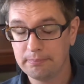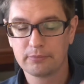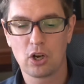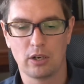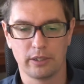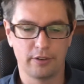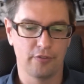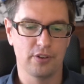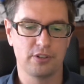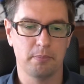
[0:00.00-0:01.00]

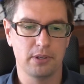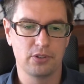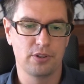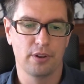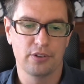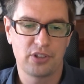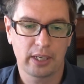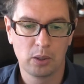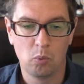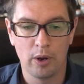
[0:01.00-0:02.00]
Cognitivism is the
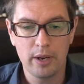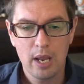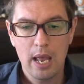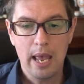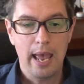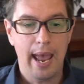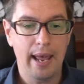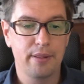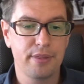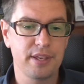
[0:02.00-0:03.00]
second one,
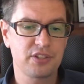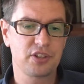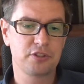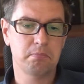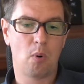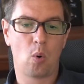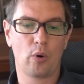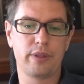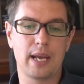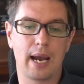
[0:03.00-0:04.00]
and this is more
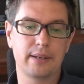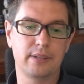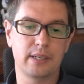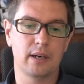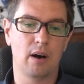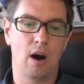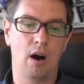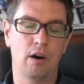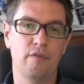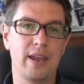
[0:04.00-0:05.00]
the idea
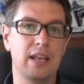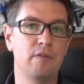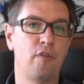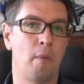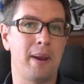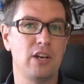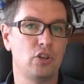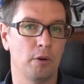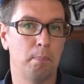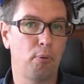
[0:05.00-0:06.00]
of
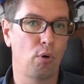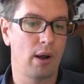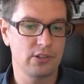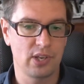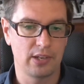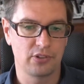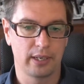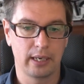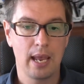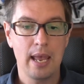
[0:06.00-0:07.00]
information processing
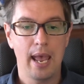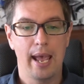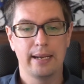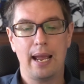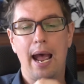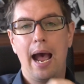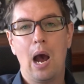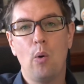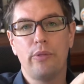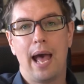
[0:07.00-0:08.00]
and
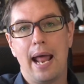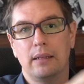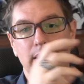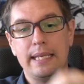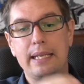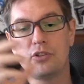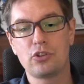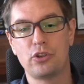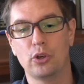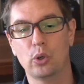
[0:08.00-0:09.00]
how that leads
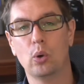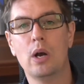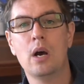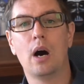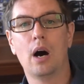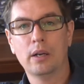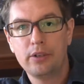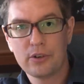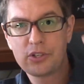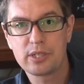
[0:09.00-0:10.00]
to
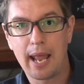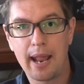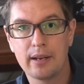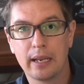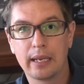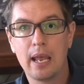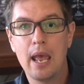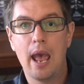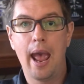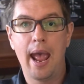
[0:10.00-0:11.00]
understanding
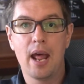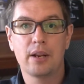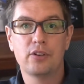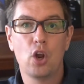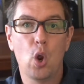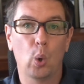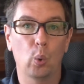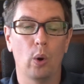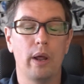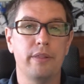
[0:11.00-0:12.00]
and
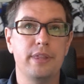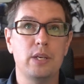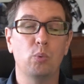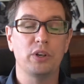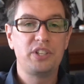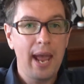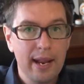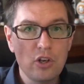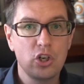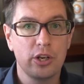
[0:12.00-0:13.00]
the retention